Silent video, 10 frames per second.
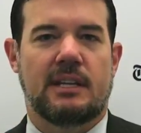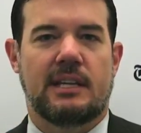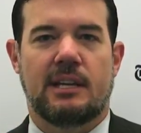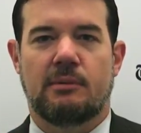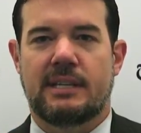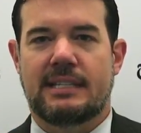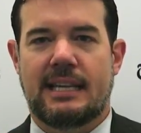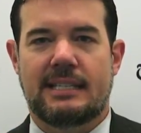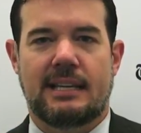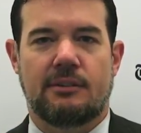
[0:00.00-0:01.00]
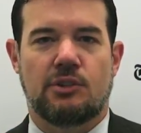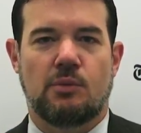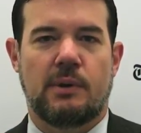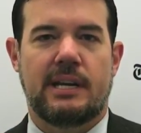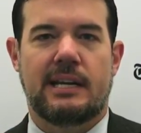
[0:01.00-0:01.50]
You know, he sends out a
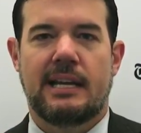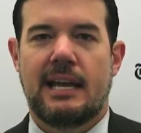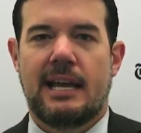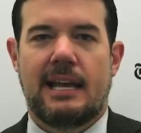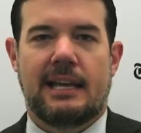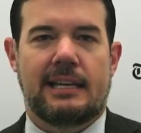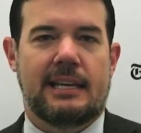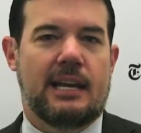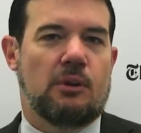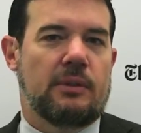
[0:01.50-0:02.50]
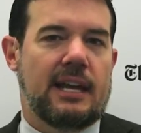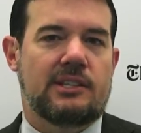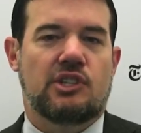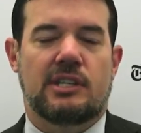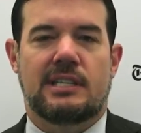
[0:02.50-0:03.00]
tweet. You know,
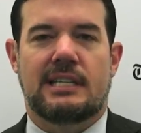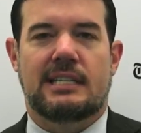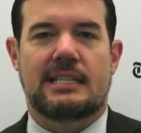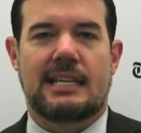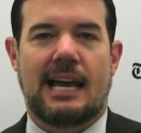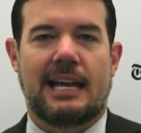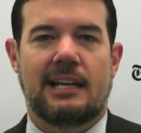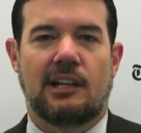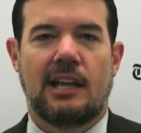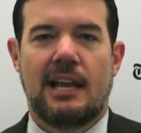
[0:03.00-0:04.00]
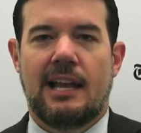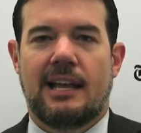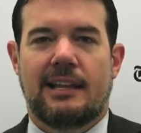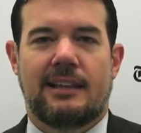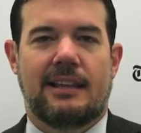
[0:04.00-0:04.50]
that's just his style
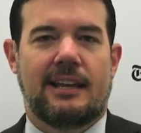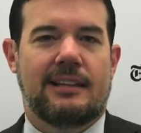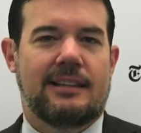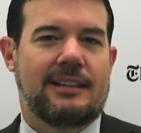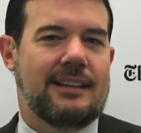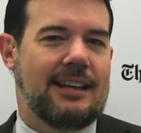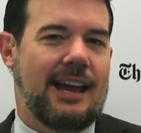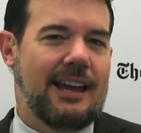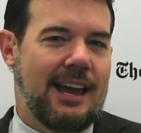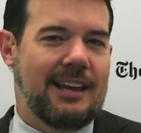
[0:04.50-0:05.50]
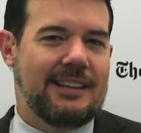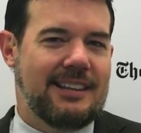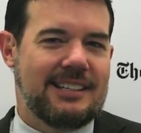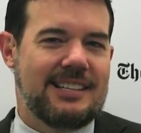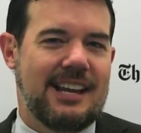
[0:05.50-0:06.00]
the, I, I,
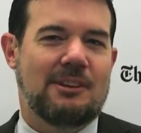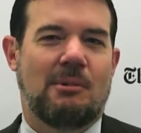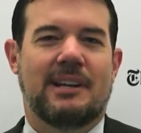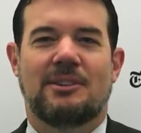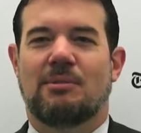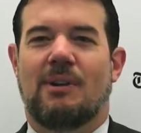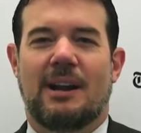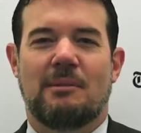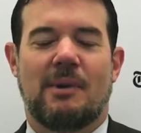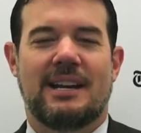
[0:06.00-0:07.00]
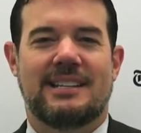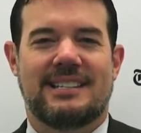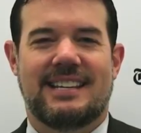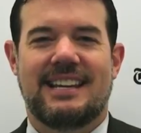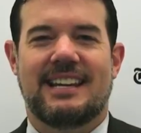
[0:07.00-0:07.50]
that's not quite the right way to
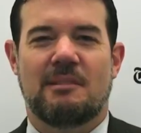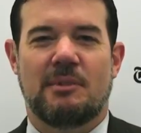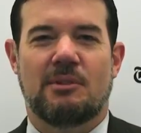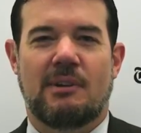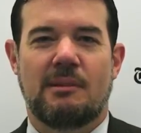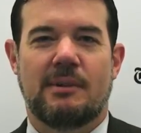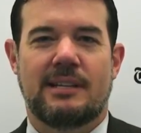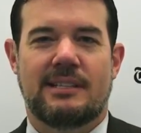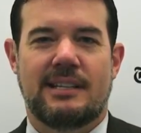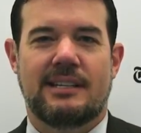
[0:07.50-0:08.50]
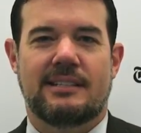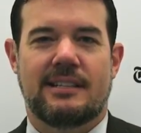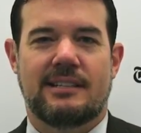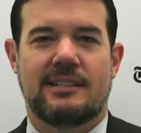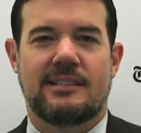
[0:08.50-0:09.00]
see it. I mean, the right way to see it is
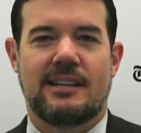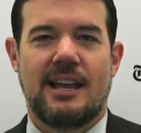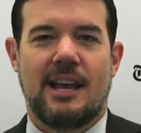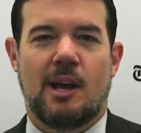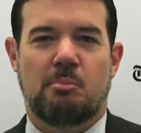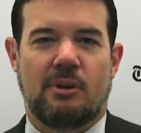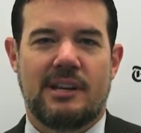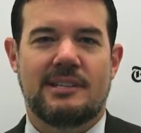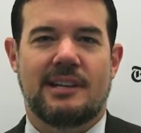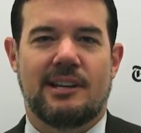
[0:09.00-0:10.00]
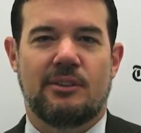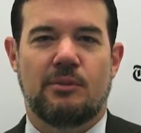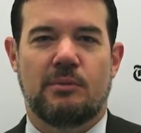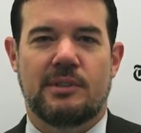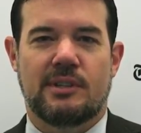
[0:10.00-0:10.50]
this is a president
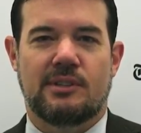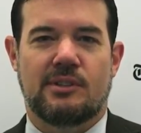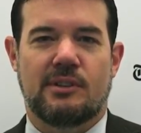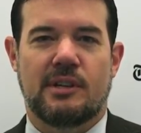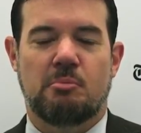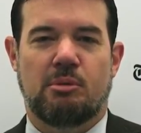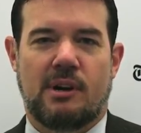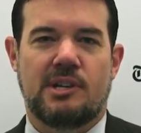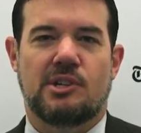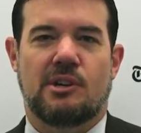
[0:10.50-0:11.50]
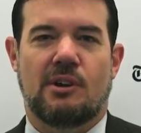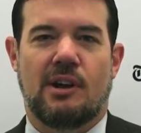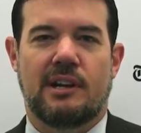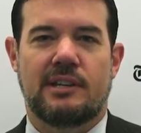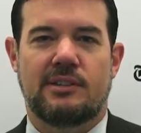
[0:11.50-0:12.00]
who is exerting pressure
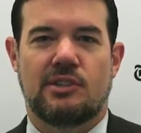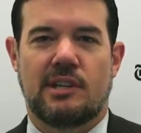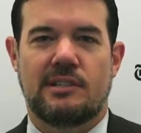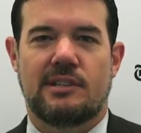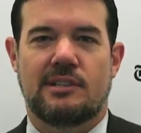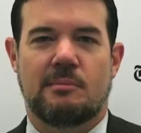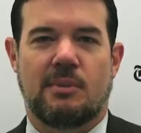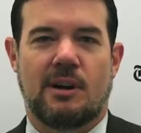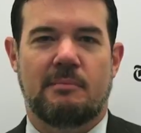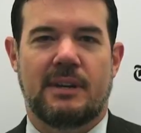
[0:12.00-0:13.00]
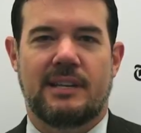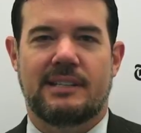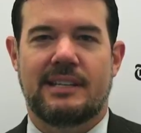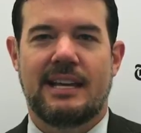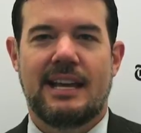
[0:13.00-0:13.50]
on his Justice Department
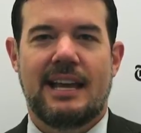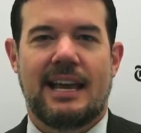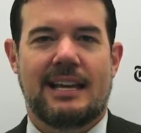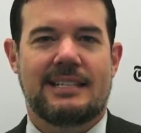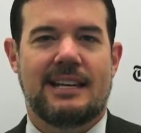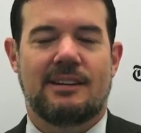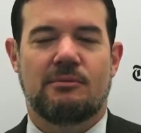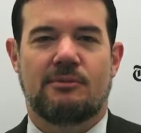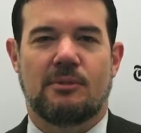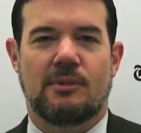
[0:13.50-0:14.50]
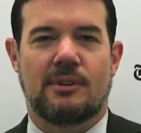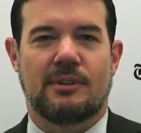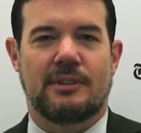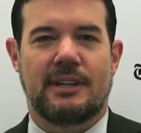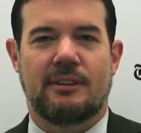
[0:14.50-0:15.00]
as he has now
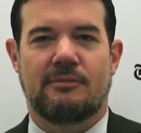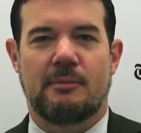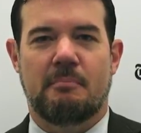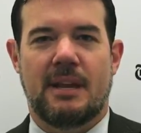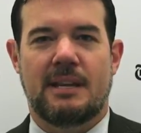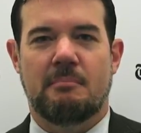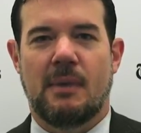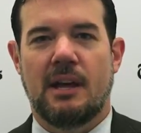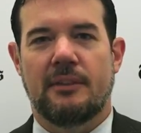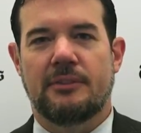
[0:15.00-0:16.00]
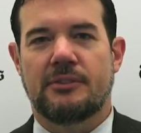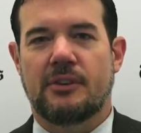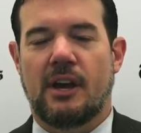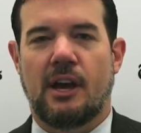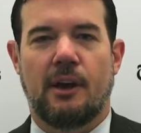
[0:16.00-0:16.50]
for you know for many
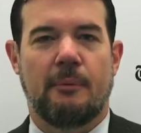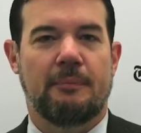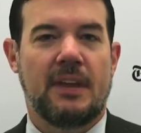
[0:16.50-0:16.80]
months, um,